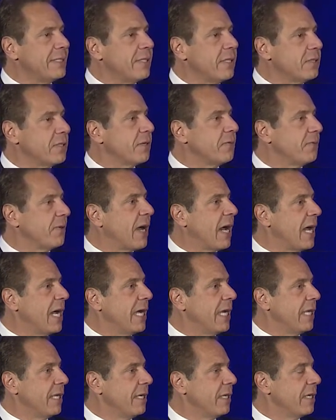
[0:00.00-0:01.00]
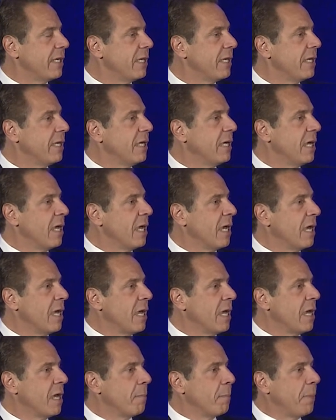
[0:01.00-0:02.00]
to divide
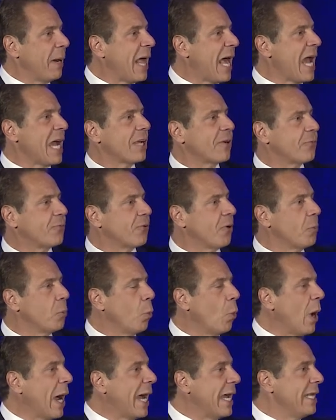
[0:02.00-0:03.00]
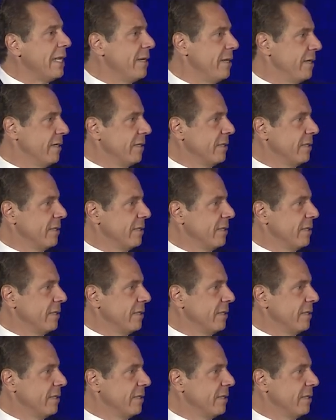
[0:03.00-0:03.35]
black from white,